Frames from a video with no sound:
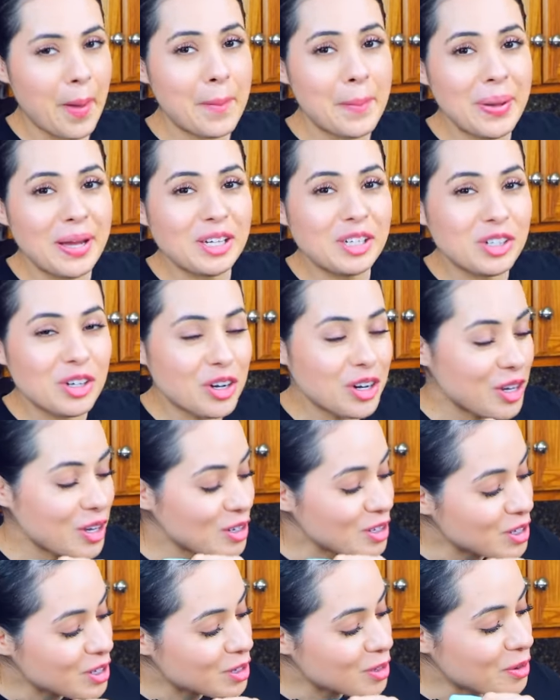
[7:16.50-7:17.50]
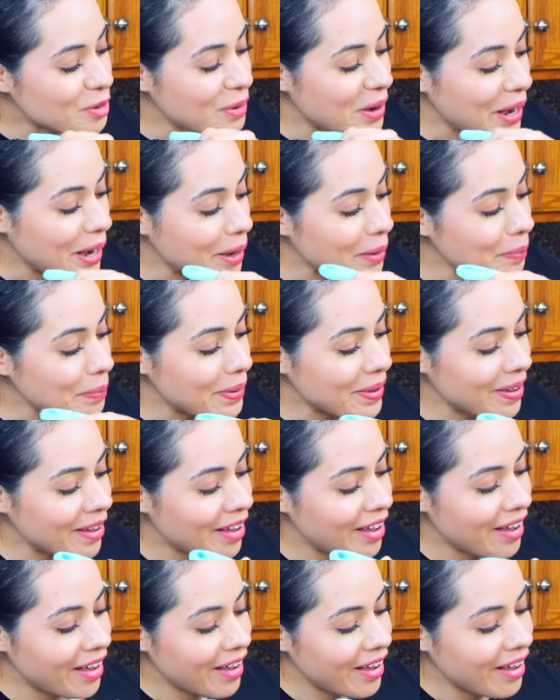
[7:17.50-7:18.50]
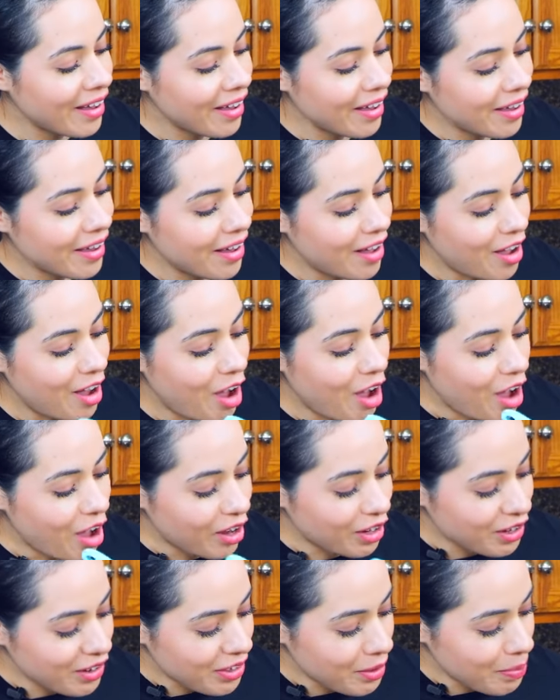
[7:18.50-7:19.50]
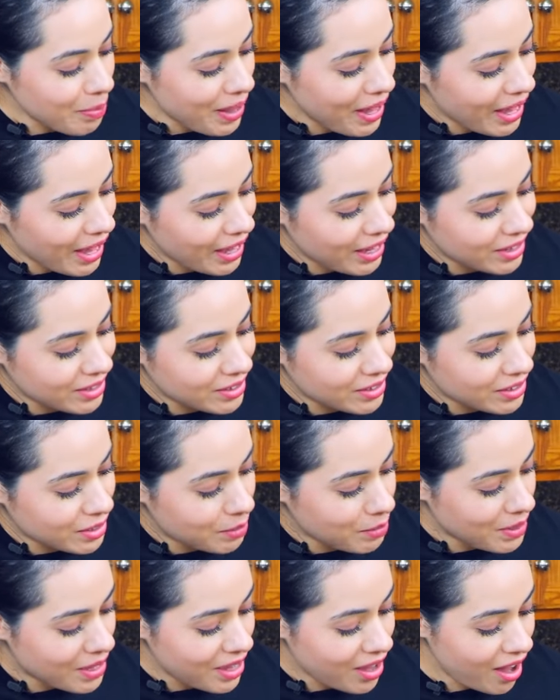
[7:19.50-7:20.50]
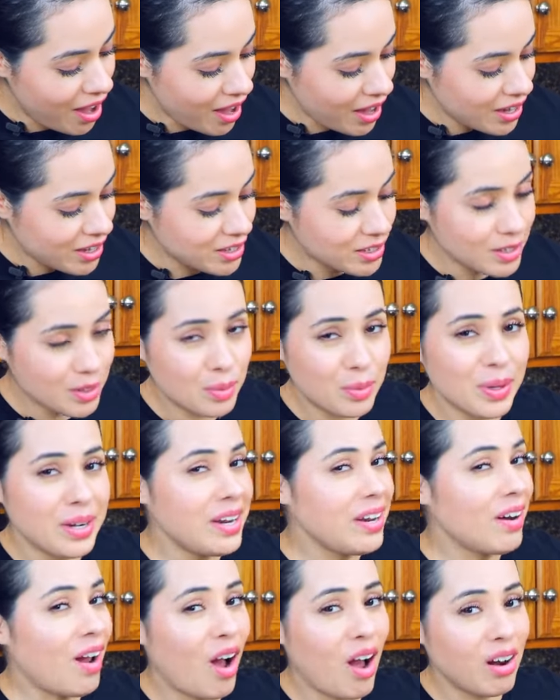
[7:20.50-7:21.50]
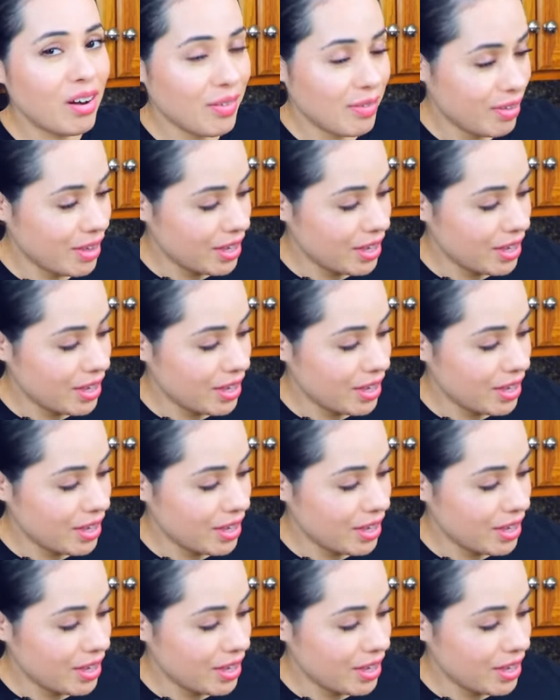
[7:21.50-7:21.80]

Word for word: Make sure you scrape all of the paste because we need all of